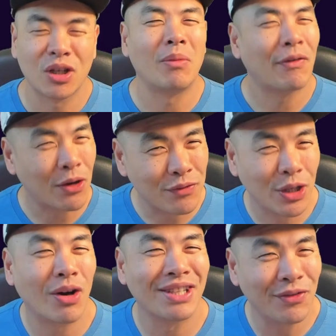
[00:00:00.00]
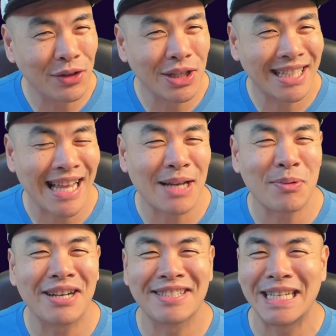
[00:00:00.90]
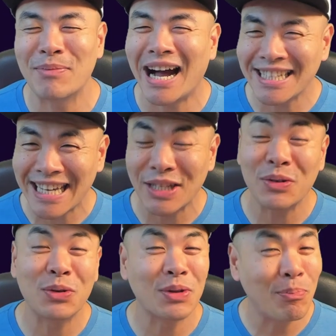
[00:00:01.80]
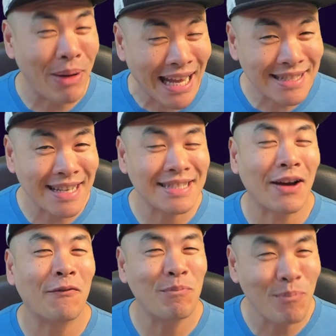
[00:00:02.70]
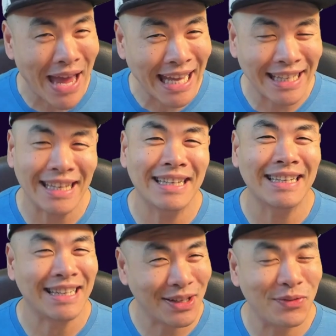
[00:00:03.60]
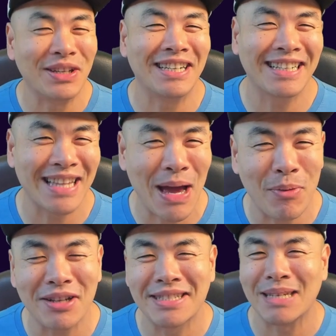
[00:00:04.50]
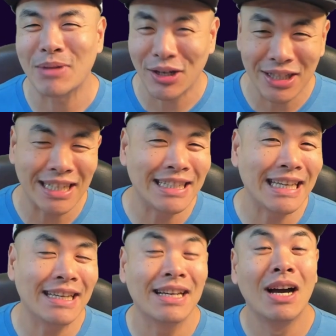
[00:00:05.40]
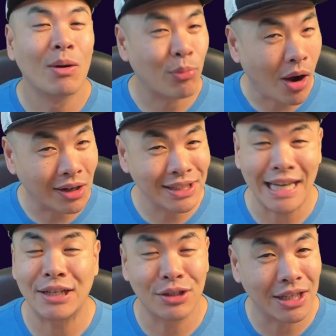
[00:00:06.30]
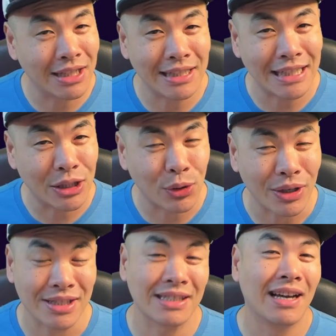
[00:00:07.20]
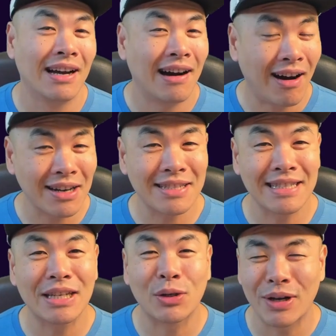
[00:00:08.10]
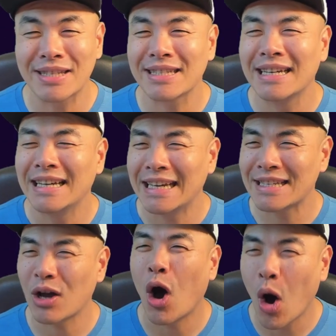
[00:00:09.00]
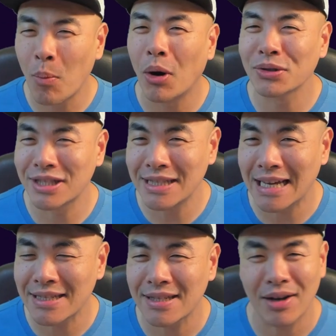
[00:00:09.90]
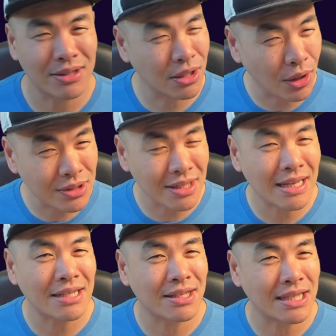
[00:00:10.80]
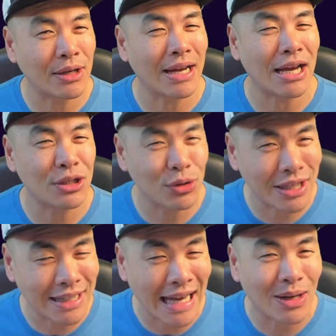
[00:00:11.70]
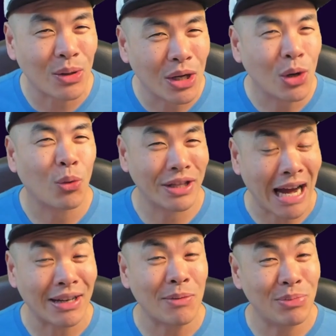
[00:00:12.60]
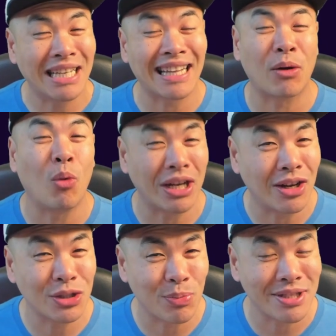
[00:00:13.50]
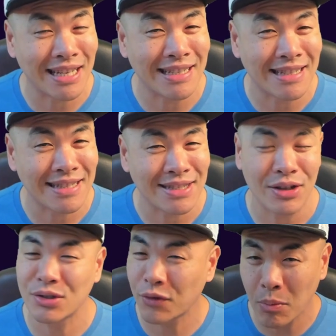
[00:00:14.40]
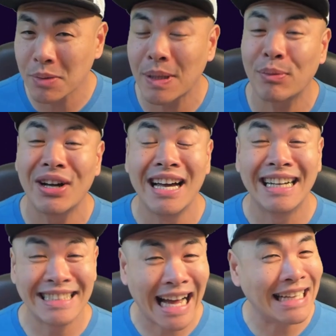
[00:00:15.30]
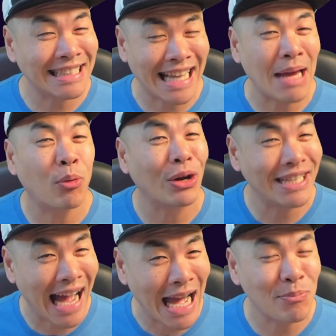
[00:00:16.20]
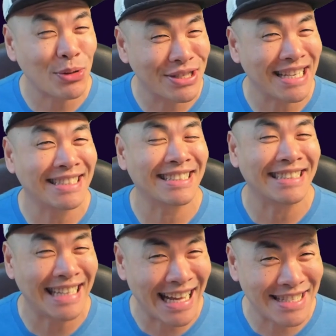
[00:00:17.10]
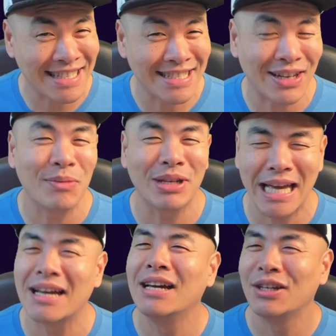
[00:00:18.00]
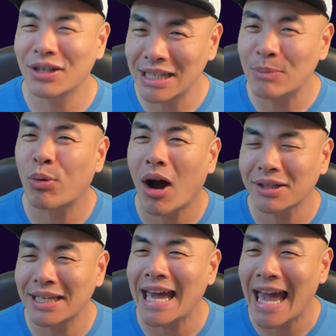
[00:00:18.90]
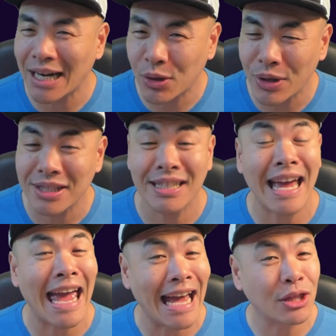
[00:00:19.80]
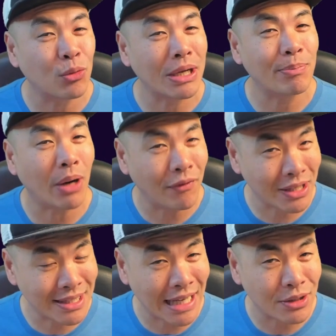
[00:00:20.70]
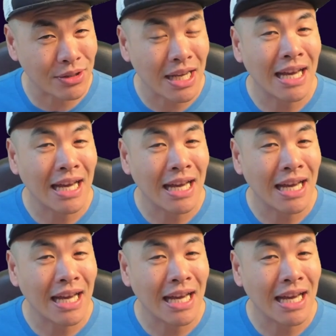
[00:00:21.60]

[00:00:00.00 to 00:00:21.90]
in my first video on the Infinity Clan Boss team, I take you through the basics of making an Infinity Clan Boss team. Now you're gonna need Brogni and you're gonna need Krisk. Honestly, Krisk is almost necessary, as close to necessary as you can get without him being like 100% necessary. So for most people, 99.9% necessary. But yeah, you're gonna need Brogni and Krisk and 3 buff extenders.